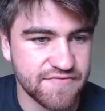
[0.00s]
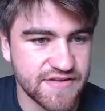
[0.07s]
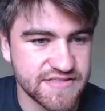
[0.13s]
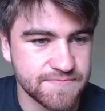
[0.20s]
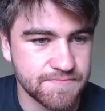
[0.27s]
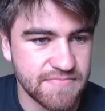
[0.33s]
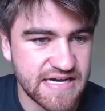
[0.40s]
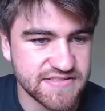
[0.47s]

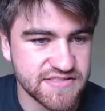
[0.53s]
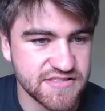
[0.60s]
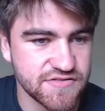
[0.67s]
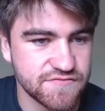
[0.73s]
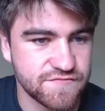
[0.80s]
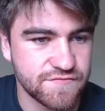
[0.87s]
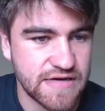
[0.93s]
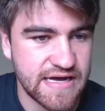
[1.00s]
this
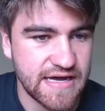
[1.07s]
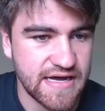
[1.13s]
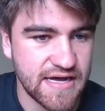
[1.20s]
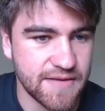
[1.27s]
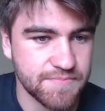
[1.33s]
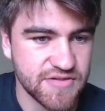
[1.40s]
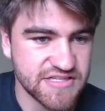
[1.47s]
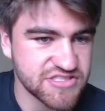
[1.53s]
massive
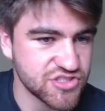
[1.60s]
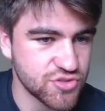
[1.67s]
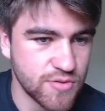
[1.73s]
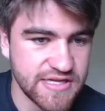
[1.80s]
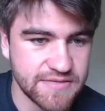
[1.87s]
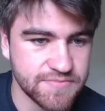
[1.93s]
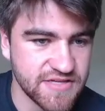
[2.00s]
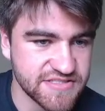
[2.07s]
plus
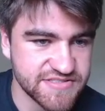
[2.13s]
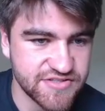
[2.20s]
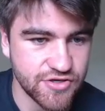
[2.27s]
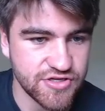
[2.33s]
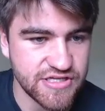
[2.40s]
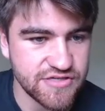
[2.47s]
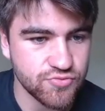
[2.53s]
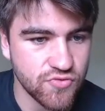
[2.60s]
20, plus
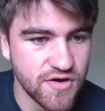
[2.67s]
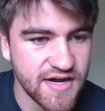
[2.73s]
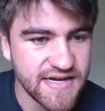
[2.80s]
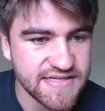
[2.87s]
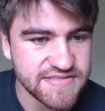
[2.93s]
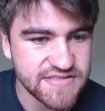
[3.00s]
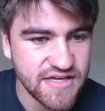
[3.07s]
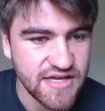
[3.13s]
30
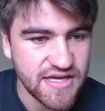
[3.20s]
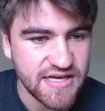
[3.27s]
rise.